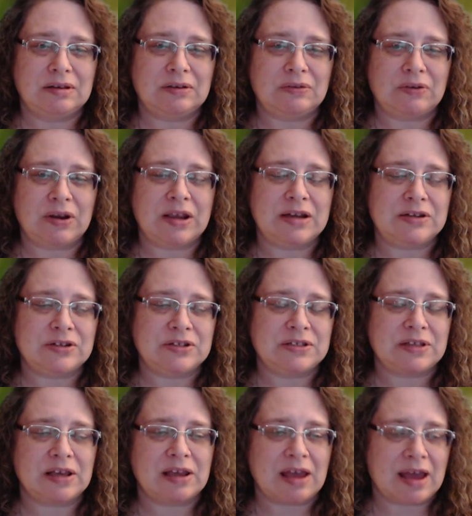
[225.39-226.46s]
Right? Just
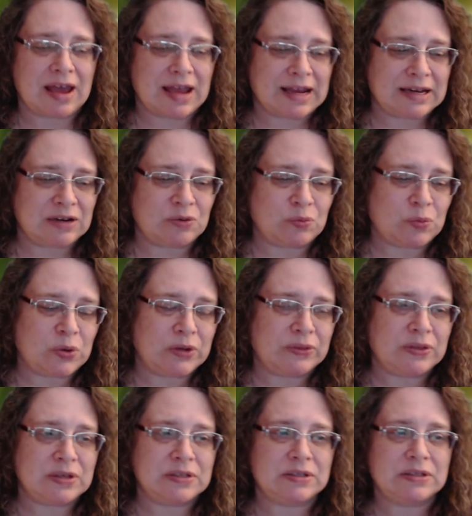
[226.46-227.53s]
like I didn't want
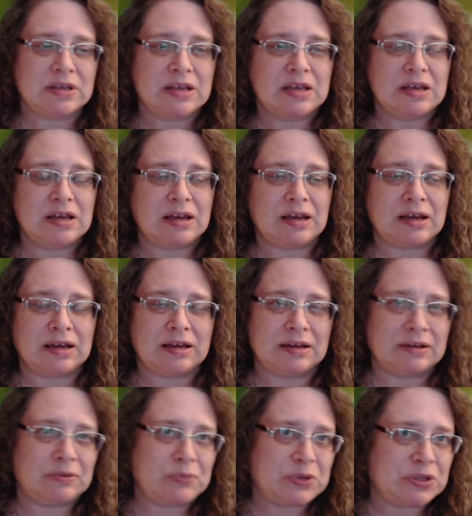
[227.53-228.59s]
this
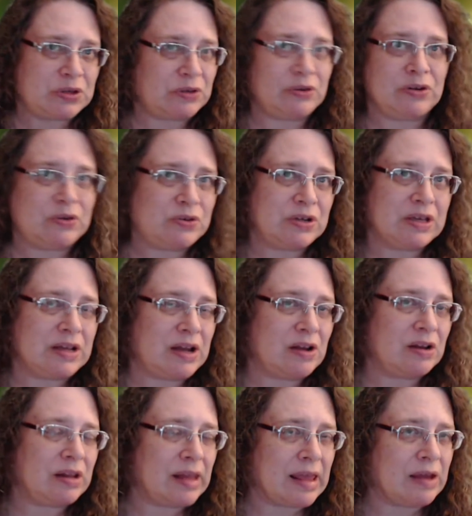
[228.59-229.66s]
material to get
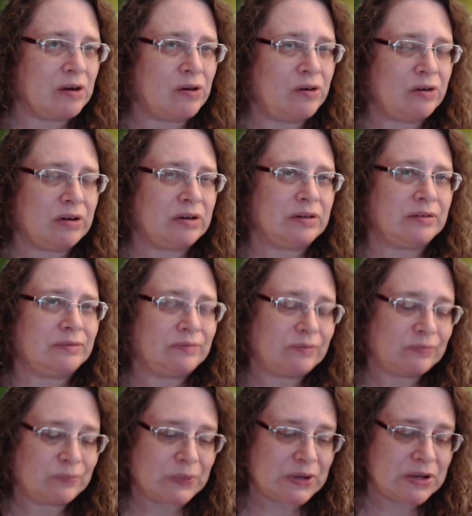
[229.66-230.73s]
out later,
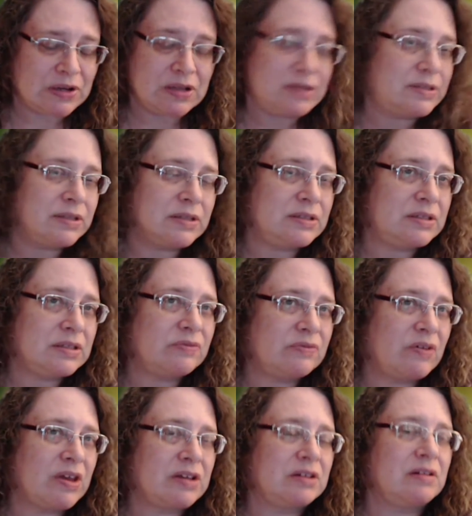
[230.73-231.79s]
but it's a
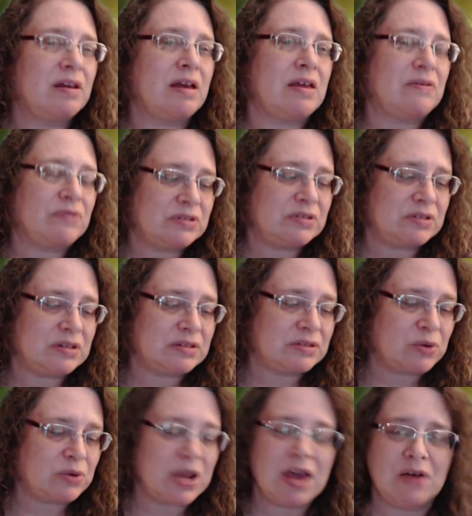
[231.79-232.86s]
fact of life. It's
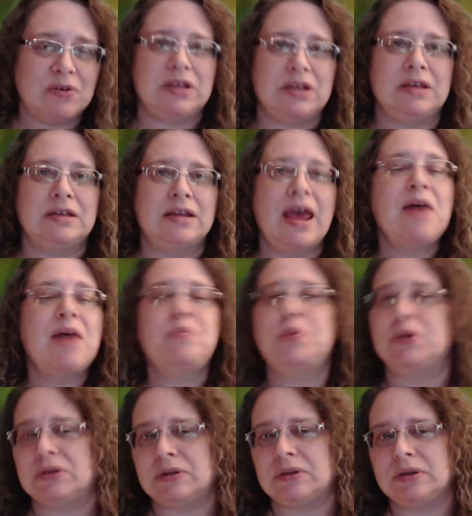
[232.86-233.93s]
reality. It
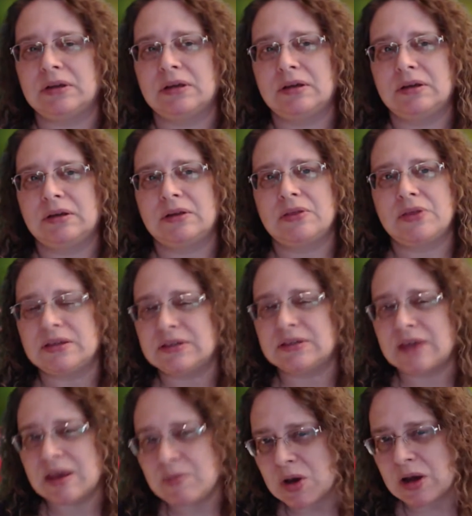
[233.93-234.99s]
happened. Things
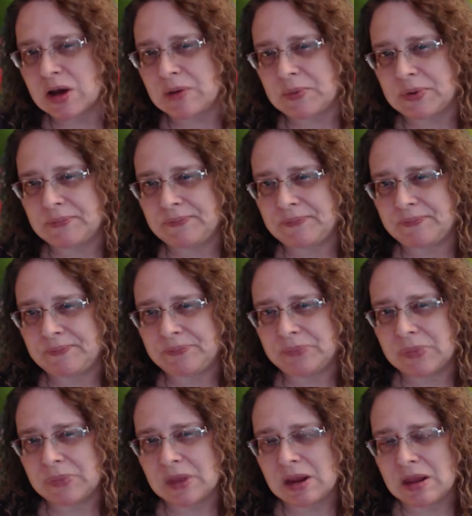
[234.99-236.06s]
came up.
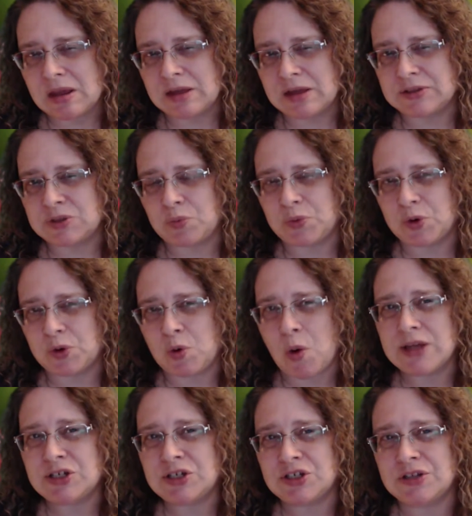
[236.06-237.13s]
And so the
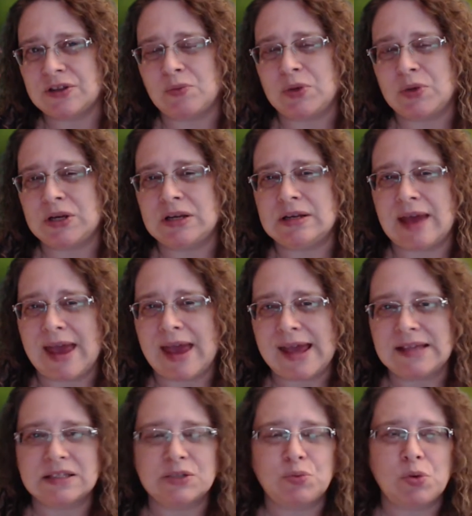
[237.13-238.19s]
question that we need to
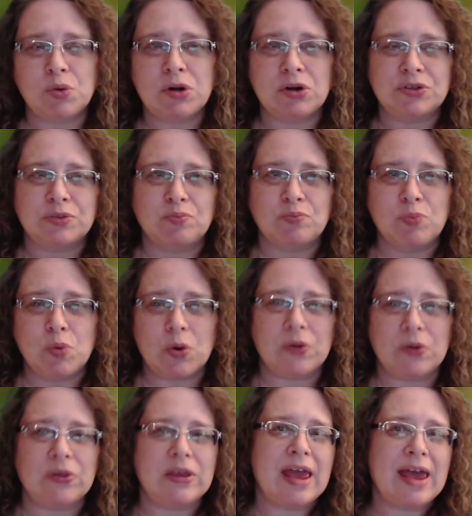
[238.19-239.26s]
ask is, what hurts more, the